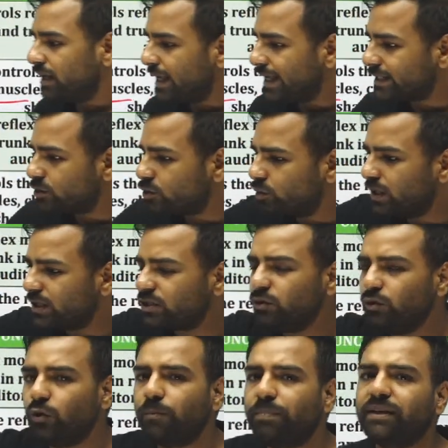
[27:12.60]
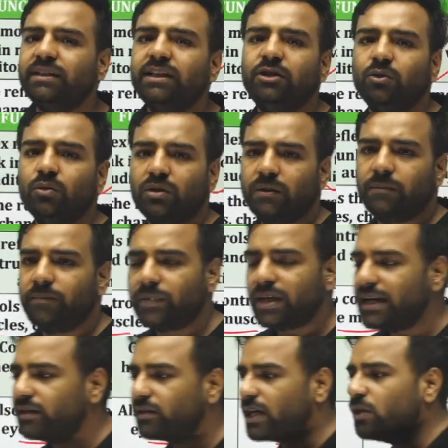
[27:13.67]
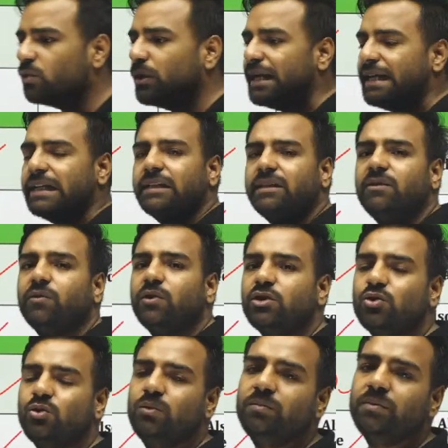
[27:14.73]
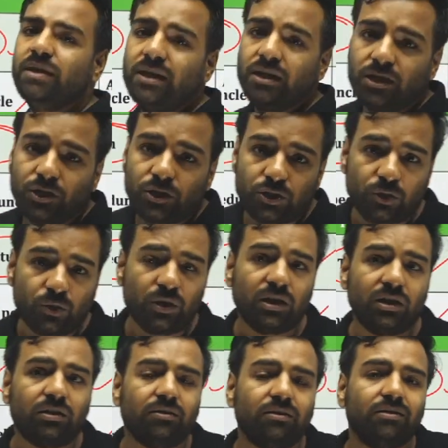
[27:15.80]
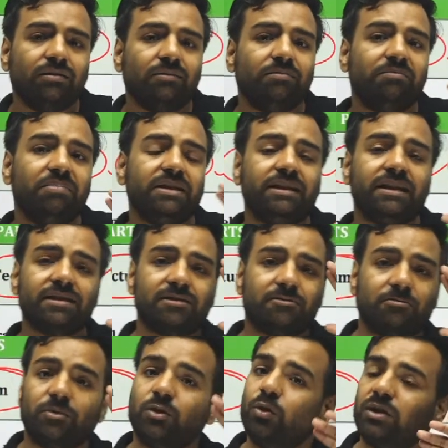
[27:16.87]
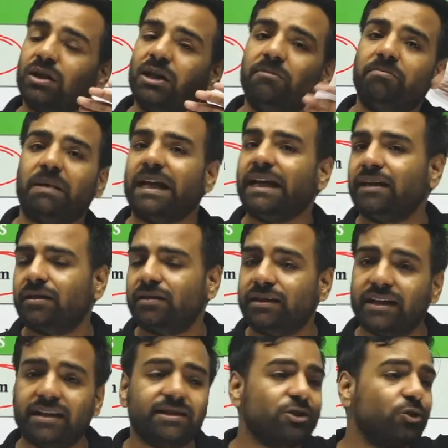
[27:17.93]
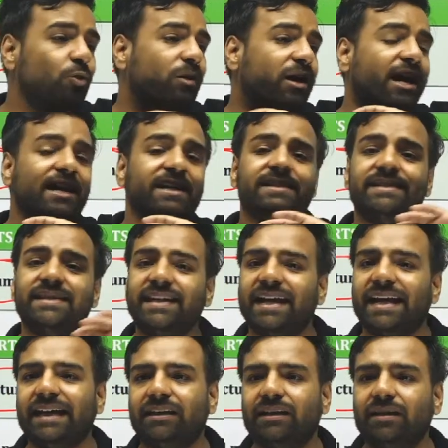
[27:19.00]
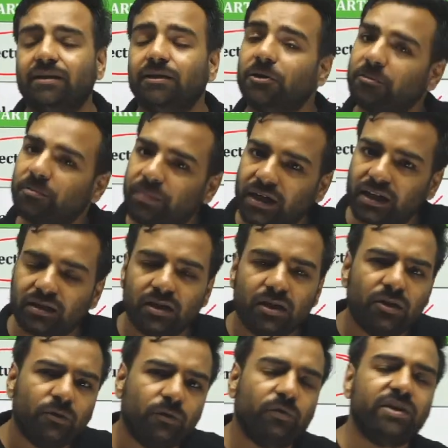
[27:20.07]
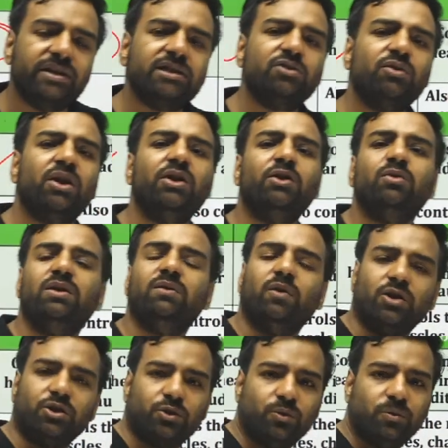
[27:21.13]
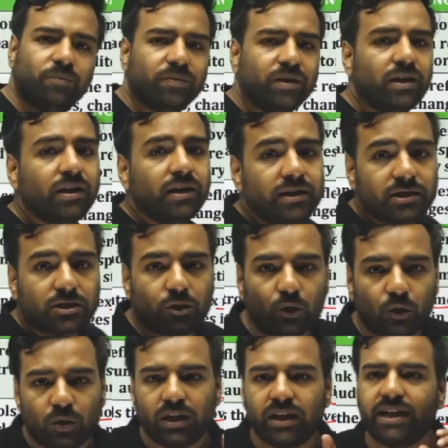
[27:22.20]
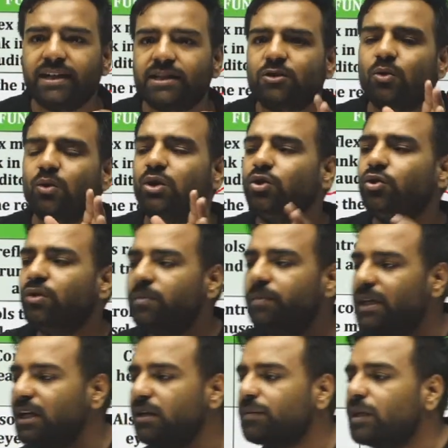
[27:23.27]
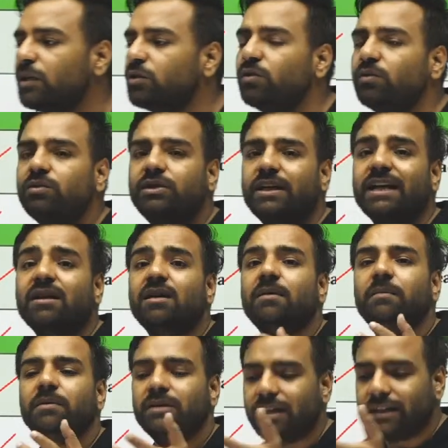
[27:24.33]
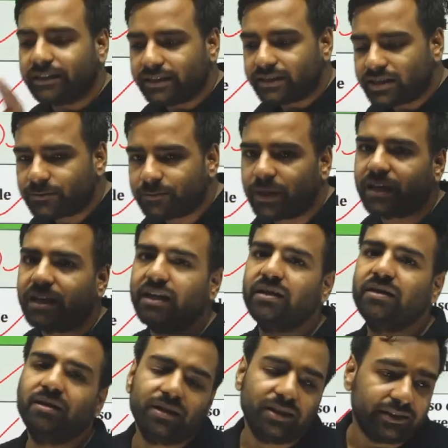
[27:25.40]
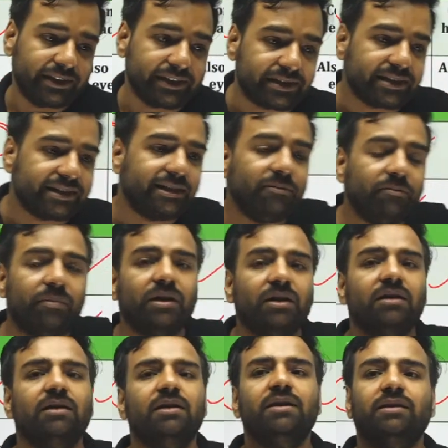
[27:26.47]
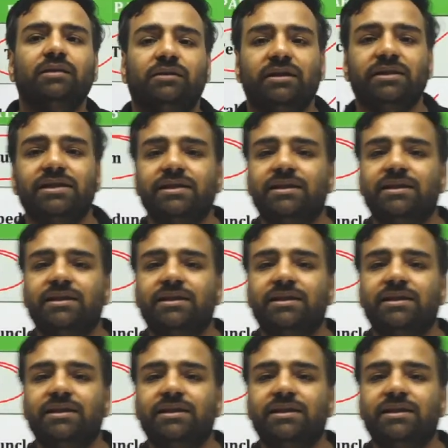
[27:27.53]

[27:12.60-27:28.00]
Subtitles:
As soon as you open the door and try to enter the washroom, you'll be just totally blank. That is, you can't see anything. But once you are into the washroom, slowly and slowly you will be able to check that this is bucket, this is the mug, this is